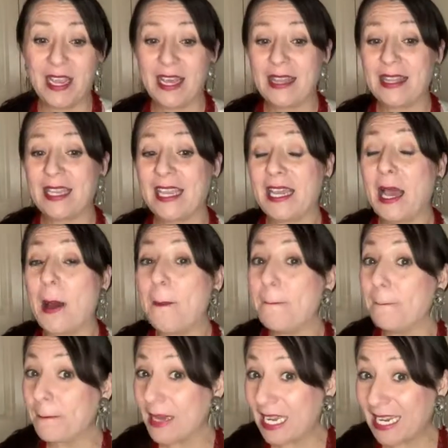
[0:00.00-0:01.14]
The
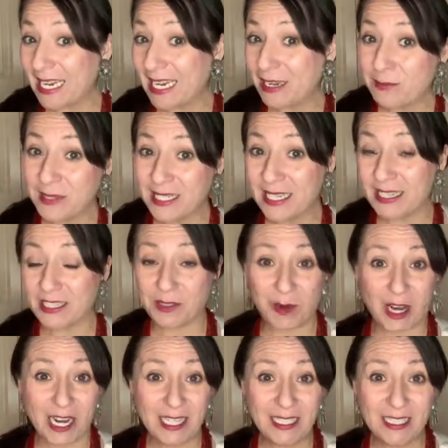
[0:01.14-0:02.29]
medium sales price